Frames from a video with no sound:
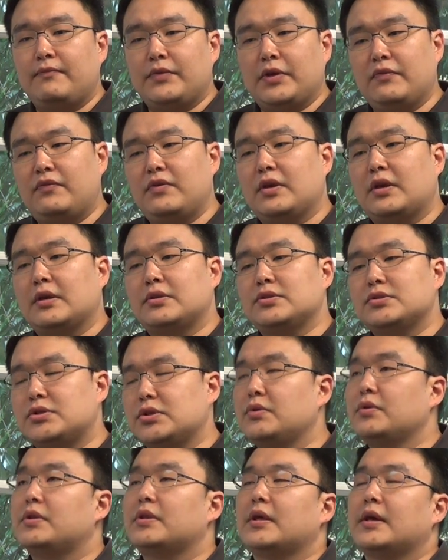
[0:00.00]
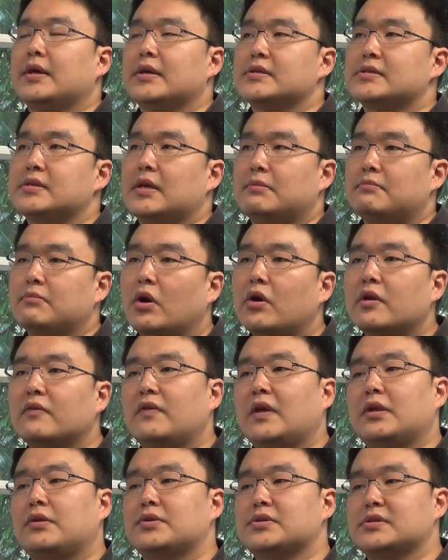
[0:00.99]
if you can do things and
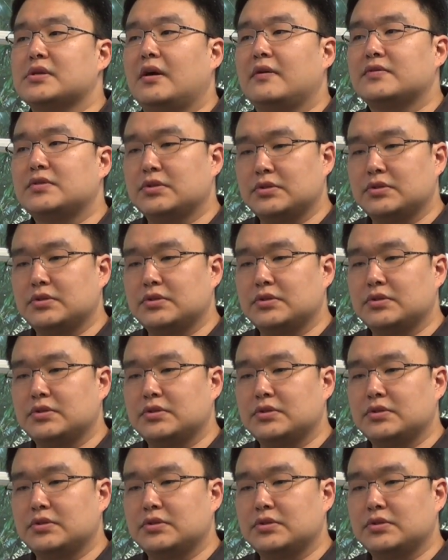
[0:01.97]
motivate yourself